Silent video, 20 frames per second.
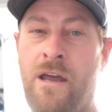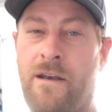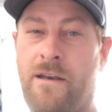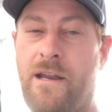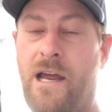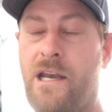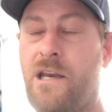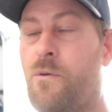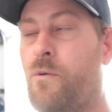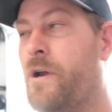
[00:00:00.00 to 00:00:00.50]

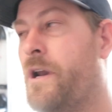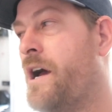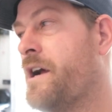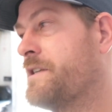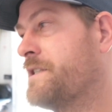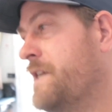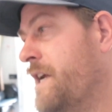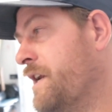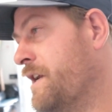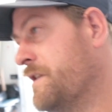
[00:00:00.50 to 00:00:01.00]
91
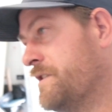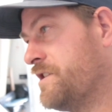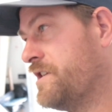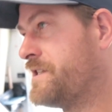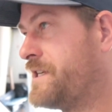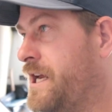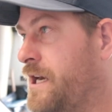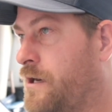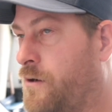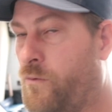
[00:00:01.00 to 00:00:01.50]
octane is
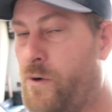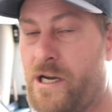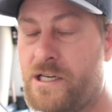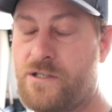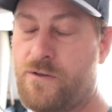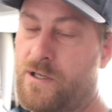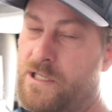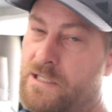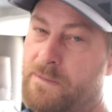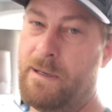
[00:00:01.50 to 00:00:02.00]
just getting way
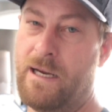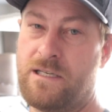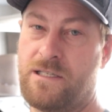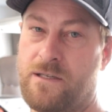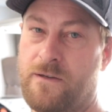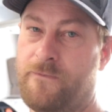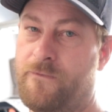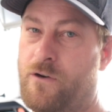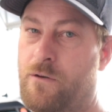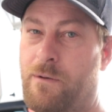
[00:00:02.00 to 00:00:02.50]
too
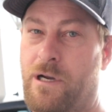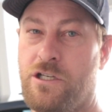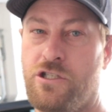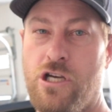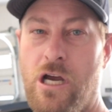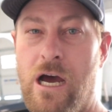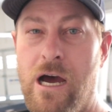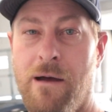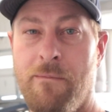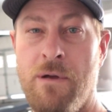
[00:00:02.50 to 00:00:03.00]
expensive for my
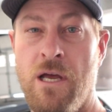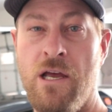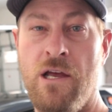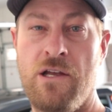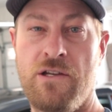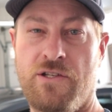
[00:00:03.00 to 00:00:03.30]
job,